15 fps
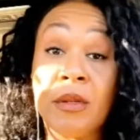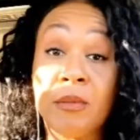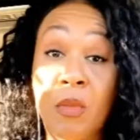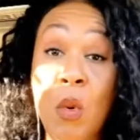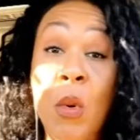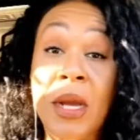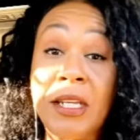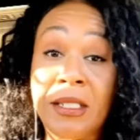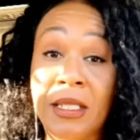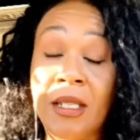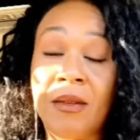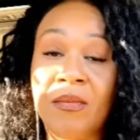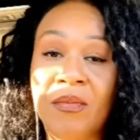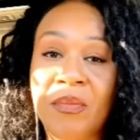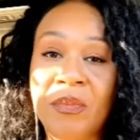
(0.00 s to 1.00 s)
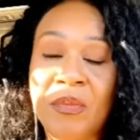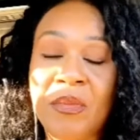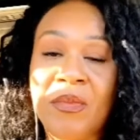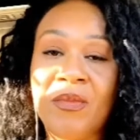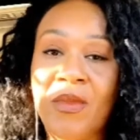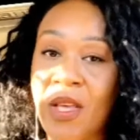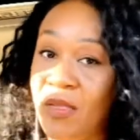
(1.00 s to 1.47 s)
point
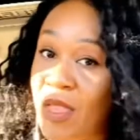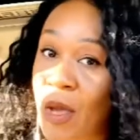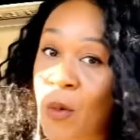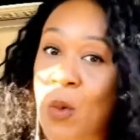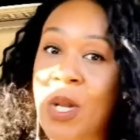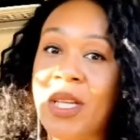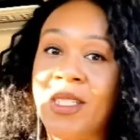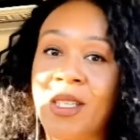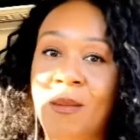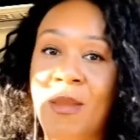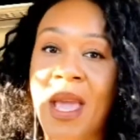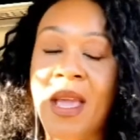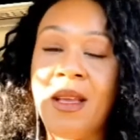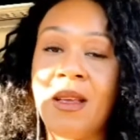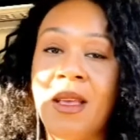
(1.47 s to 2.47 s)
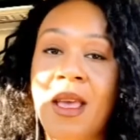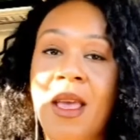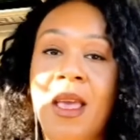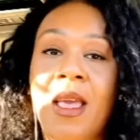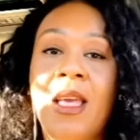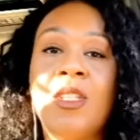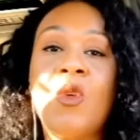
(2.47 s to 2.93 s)
that they wanted to make
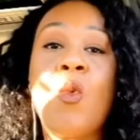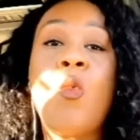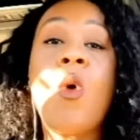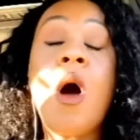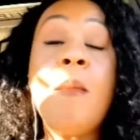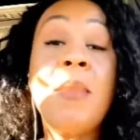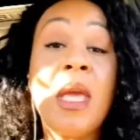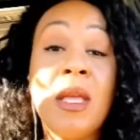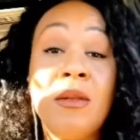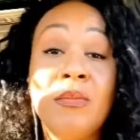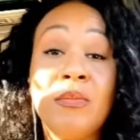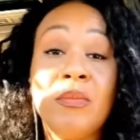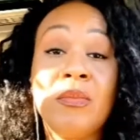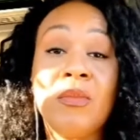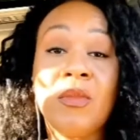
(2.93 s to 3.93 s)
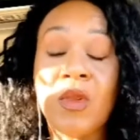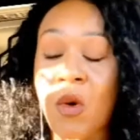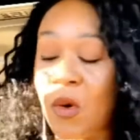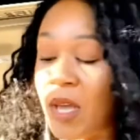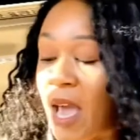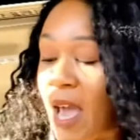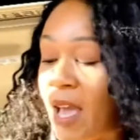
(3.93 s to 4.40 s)
is a woman,
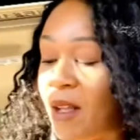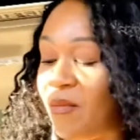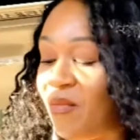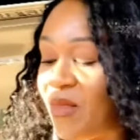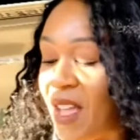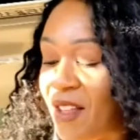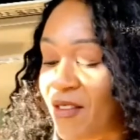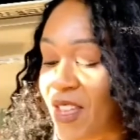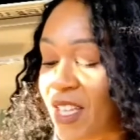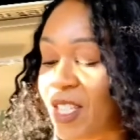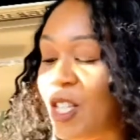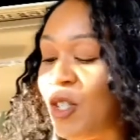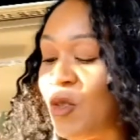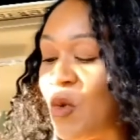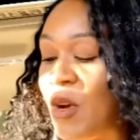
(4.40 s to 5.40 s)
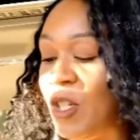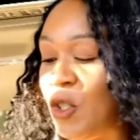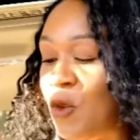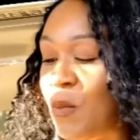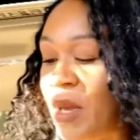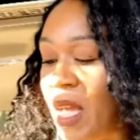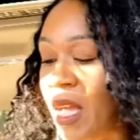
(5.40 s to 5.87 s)
okay? And this is going
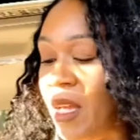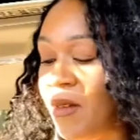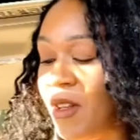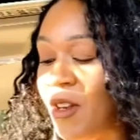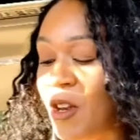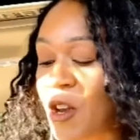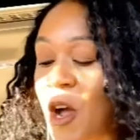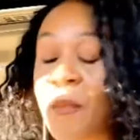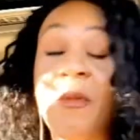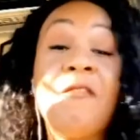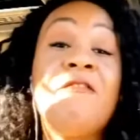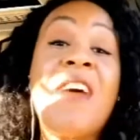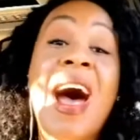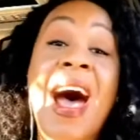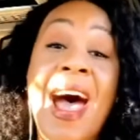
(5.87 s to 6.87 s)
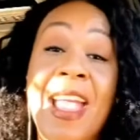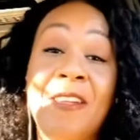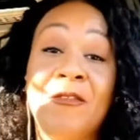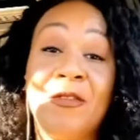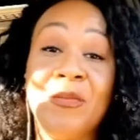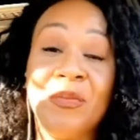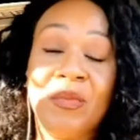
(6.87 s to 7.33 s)
to be number
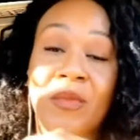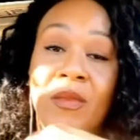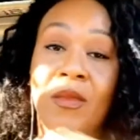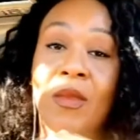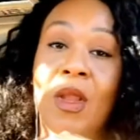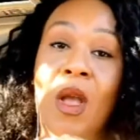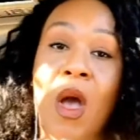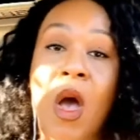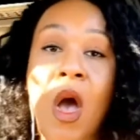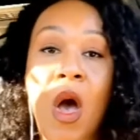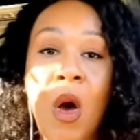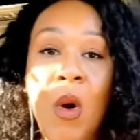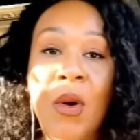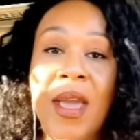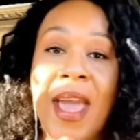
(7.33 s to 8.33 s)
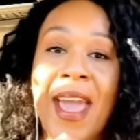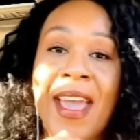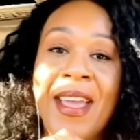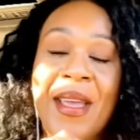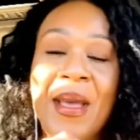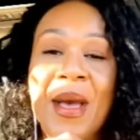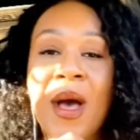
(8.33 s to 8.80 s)
5,
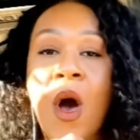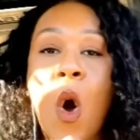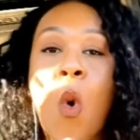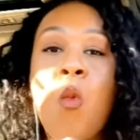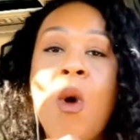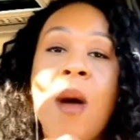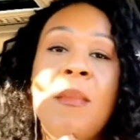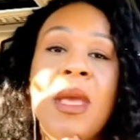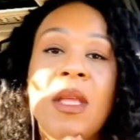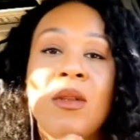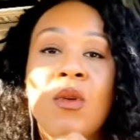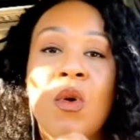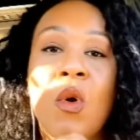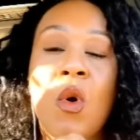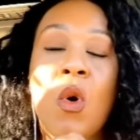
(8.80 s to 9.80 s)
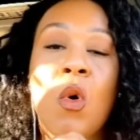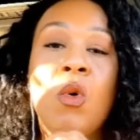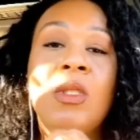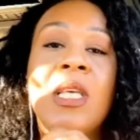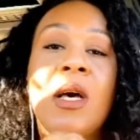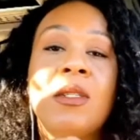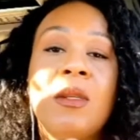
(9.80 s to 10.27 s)
okay? A woman who
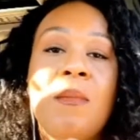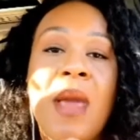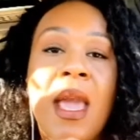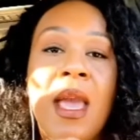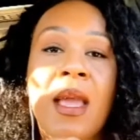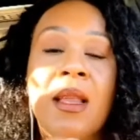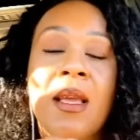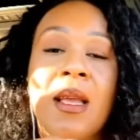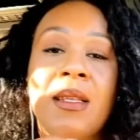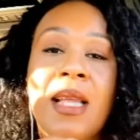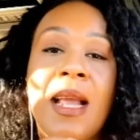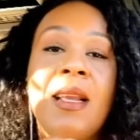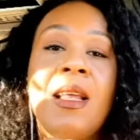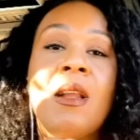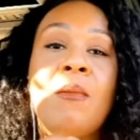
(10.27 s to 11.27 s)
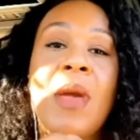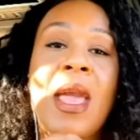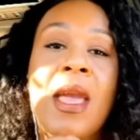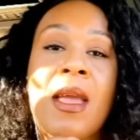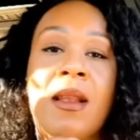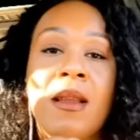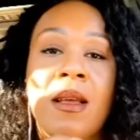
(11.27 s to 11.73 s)
tells a man they need a
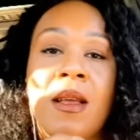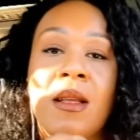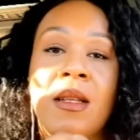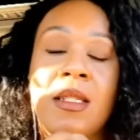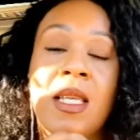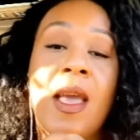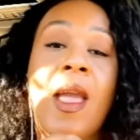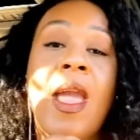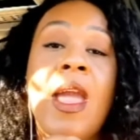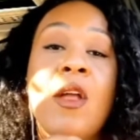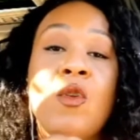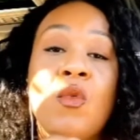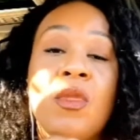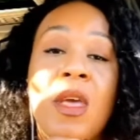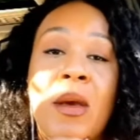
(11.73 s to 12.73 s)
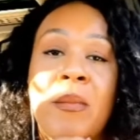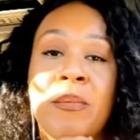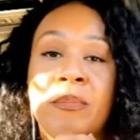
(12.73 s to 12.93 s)
man to handle them.